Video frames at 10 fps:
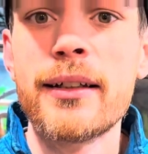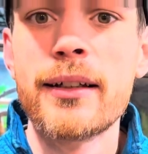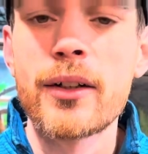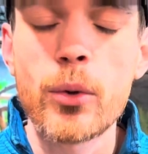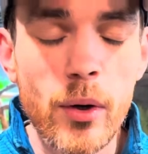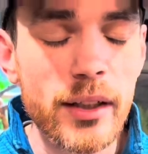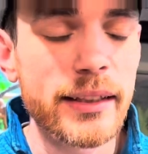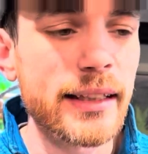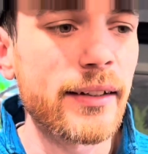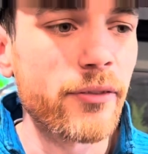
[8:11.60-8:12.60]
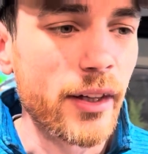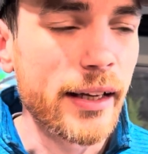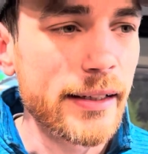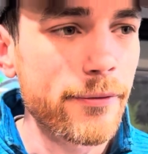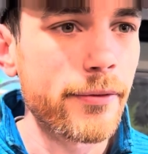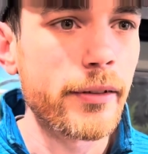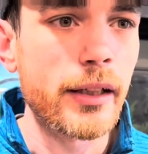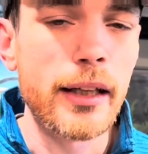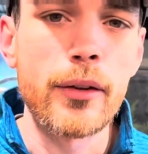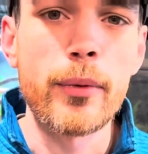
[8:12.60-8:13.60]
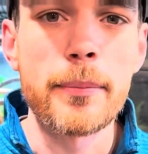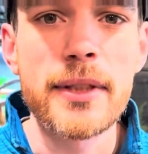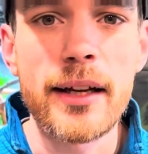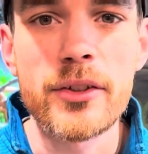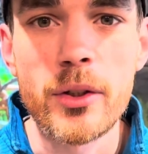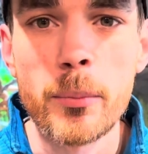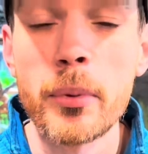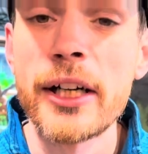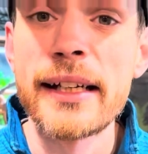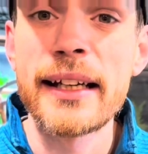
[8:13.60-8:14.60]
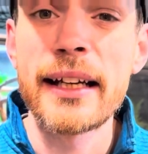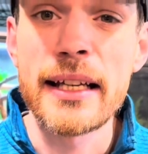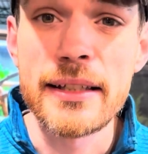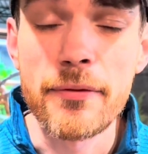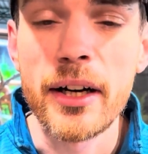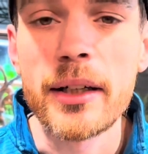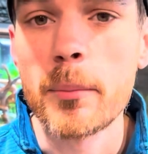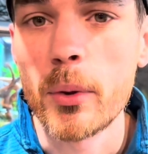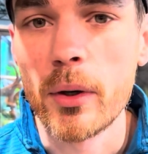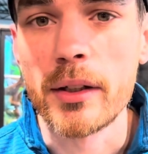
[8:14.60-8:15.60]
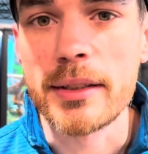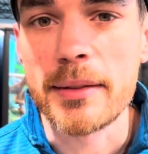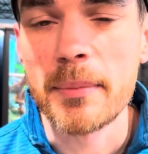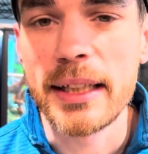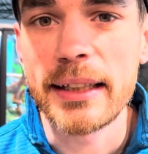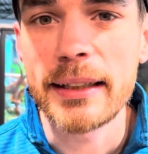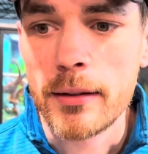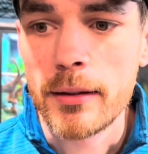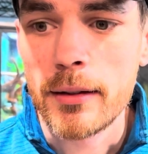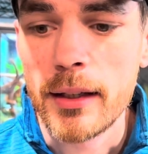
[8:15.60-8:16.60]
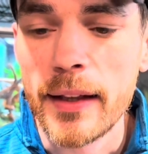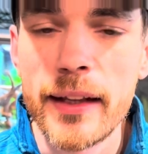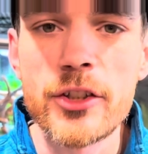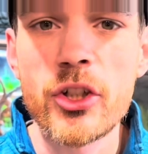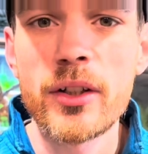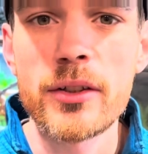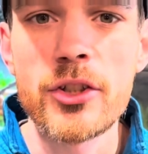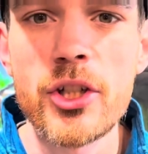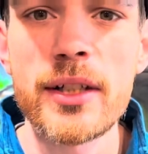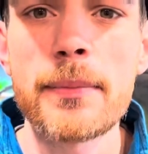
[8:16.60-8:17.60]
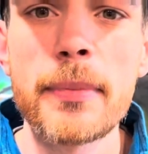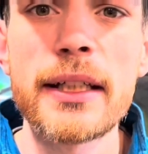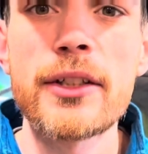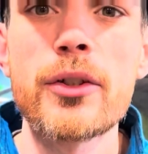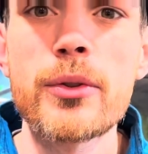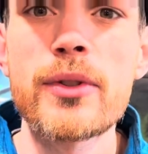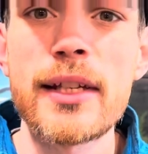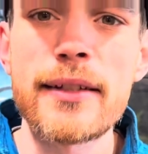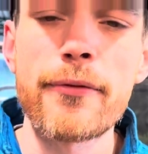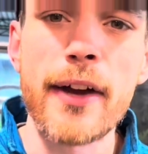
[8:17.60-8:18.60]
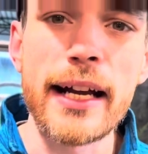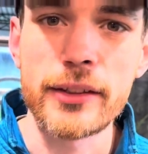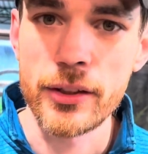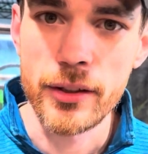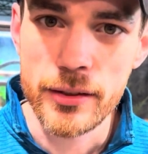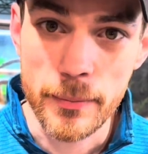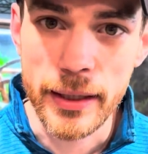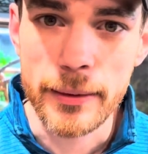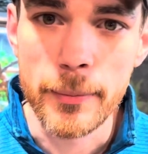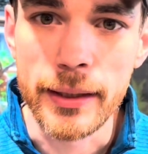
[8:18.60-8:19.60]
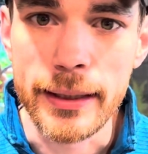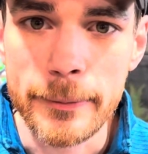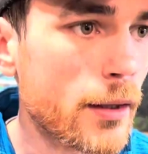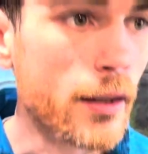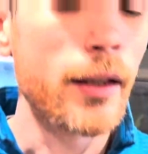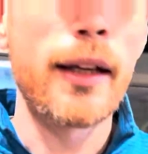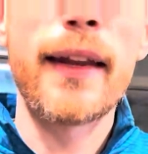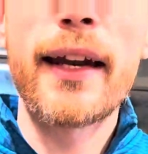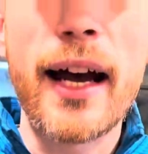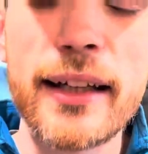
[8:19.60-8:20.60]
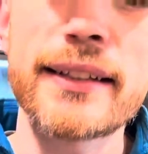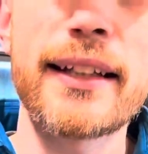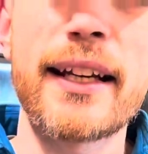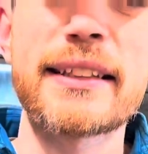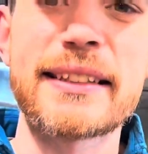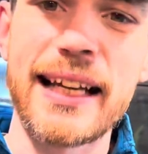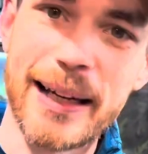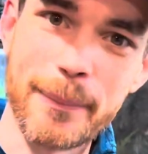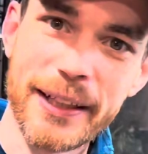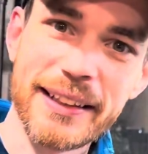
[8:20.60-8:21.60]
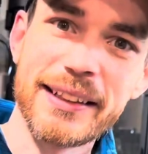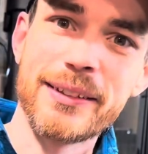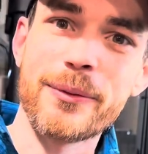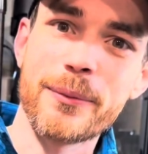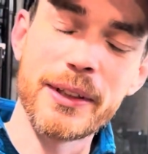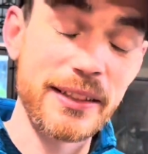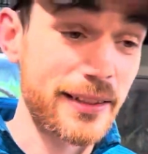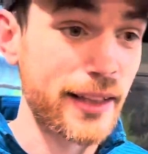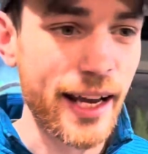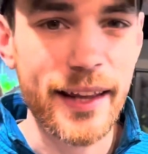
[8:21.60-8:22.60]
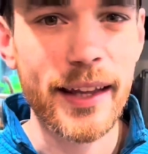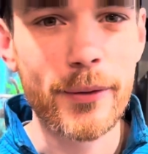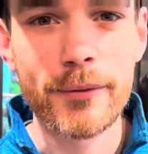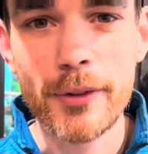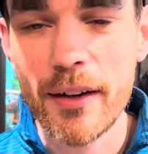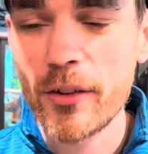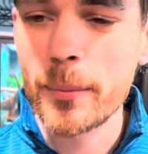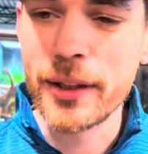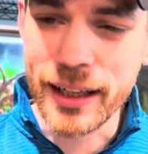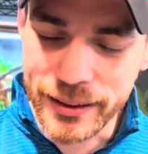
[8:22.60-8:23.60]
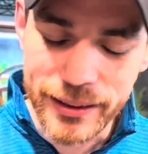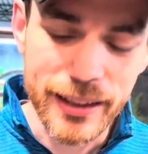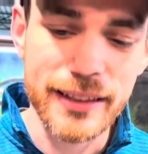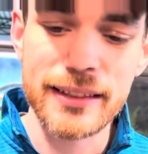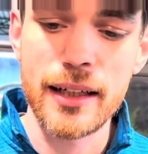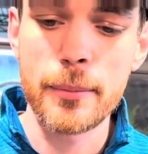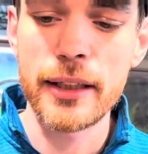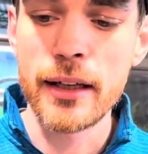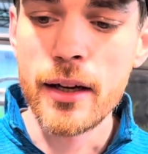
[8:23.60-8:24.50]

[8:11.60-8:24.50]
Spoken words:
quality of life and the reptiles you're breeding is very important to me, and they shouldn't just be used as a factor to make money. And then on to the next topic. We could stay on that one forever, but on to the next topic.